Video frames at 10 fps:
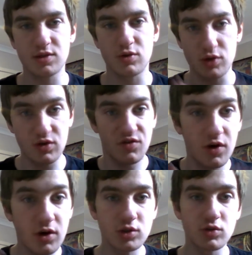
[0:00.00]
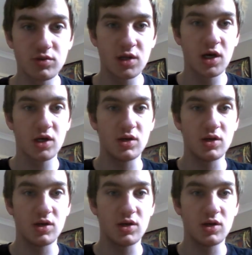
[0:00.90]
or Universal's